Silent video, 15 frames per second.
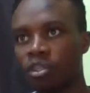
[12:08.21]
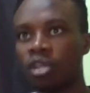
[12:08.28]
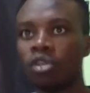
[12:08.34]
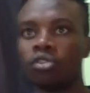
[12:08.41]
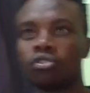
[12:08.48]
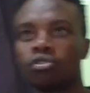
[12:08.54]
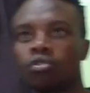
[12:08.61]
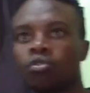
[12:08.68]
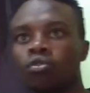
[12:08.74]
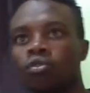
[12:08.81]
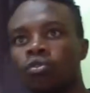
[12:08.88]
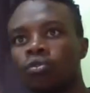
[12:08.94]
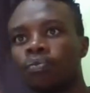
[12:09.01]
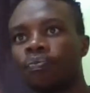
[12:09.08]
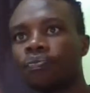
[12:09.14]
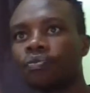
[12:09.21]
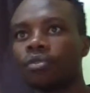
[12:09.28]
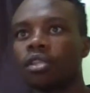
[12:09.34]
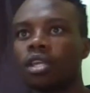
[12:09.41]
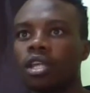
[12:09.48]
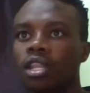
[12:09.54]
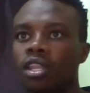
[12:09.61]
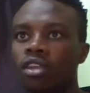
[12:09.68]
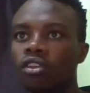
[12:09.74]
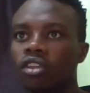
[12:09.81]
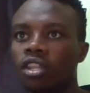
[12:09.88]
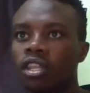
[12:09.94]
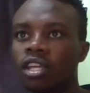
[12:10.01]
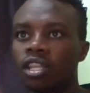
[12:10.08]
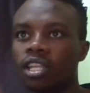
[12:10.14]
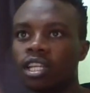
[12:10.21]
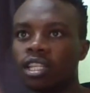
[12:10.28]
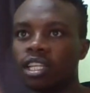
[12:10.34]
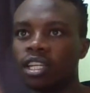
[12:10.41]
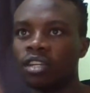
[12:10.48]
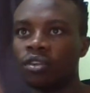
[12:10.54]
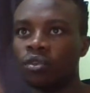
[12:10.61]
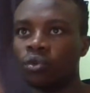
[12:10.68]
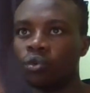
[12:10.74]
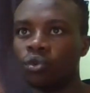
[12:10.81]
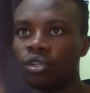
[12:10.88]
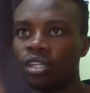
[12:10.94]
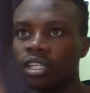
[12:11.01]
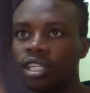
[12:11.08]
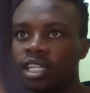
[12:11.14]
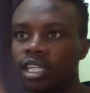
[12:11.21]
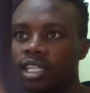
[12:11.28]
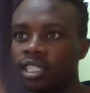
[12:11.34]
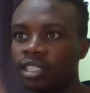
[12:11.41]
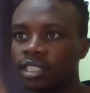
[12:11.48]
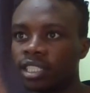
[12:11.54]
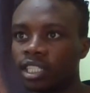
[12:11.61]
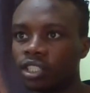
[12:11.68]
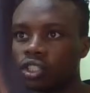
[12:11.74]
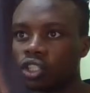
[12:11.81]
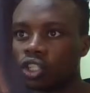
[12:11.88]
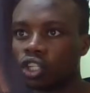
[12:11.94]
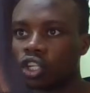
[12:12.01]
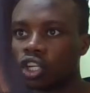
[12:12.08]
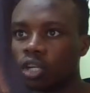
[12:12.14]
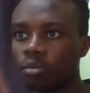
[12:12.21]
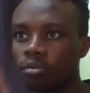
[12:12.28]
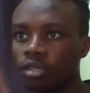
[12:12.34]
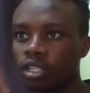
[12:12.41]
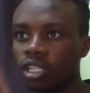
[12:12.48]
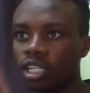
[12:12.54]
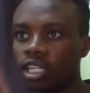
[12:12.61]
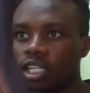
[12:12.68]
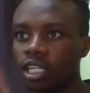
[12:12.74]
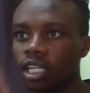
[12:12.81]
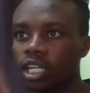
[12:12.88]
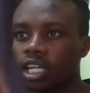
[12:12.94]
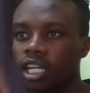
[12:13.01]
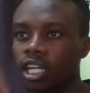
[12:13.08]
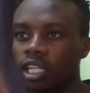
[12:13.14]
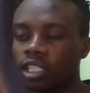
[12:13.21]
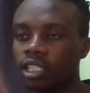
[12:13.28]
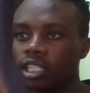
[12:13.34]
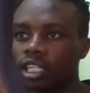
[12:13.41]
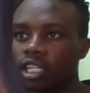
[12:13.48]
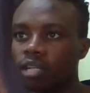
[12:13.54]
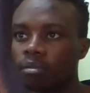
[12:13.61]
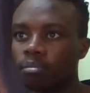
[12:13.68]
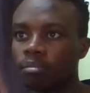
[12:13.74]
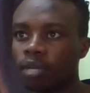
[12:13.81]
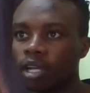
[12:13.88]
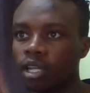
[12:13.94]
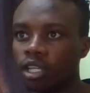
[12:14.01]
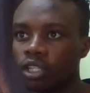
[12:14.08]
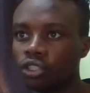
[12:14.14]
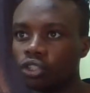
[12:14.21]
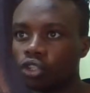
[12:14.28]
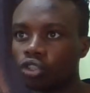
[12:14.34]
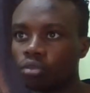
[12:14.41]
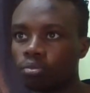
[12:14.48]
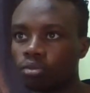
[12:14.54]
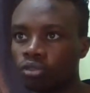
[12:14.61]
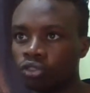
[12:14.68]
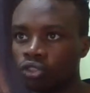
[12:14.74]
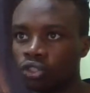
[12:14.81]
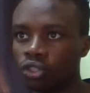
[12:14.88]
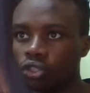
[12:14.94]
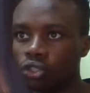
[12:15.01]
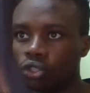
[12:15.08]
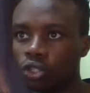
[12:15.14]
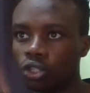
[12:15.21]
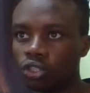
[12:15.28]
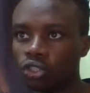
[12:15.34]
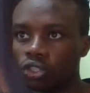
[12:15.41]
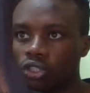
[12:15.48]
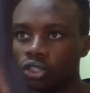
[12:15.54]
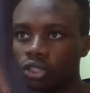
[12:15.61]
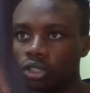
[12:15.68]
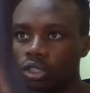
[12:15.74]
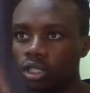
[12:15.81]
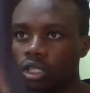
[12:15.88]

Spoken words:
So the only thing that I do here is that I come here and take my short positions.